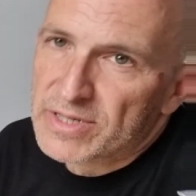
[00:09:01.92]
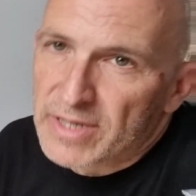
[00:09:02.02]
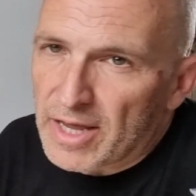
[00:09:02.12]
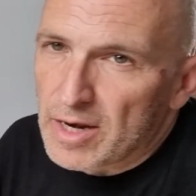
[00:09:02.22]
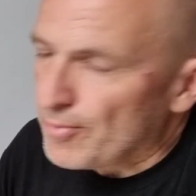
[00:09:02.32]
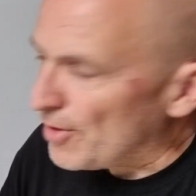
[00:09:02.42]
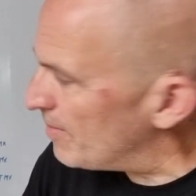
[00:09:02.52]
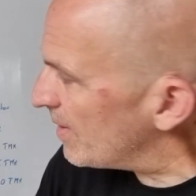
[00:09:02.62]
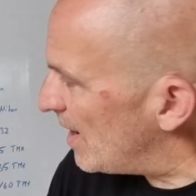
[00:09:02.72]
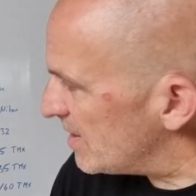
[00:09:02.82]
one is again a
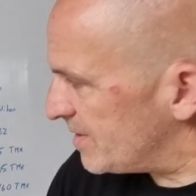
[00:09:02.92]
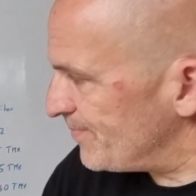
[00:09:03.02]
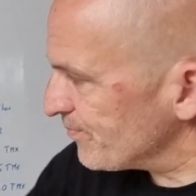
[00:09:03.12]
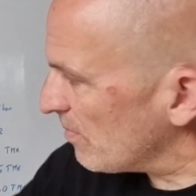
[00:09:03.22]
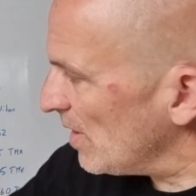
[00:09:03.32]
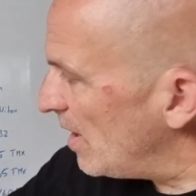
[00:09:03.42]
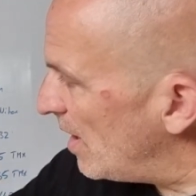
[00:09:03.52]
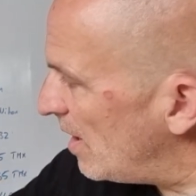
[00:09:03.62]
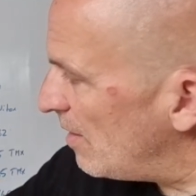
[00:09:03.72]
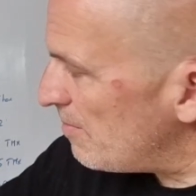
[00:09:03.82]
bottom gas.
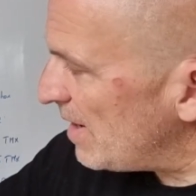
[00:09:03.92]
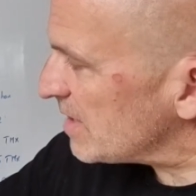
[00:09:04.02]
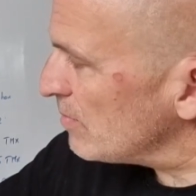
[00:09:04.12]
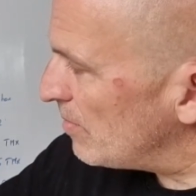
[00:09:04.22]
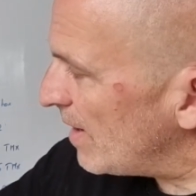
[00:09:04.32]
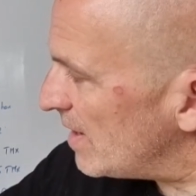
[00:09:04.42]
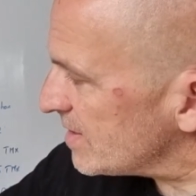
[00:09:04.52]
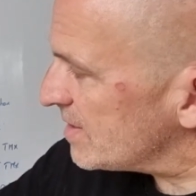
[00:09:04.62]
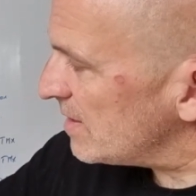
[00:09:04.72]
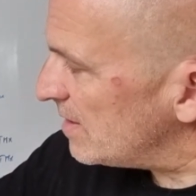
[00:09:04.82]
Maximum
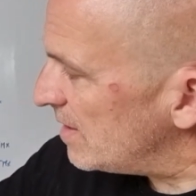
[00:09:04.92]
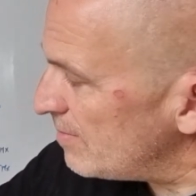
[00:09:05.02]
gas,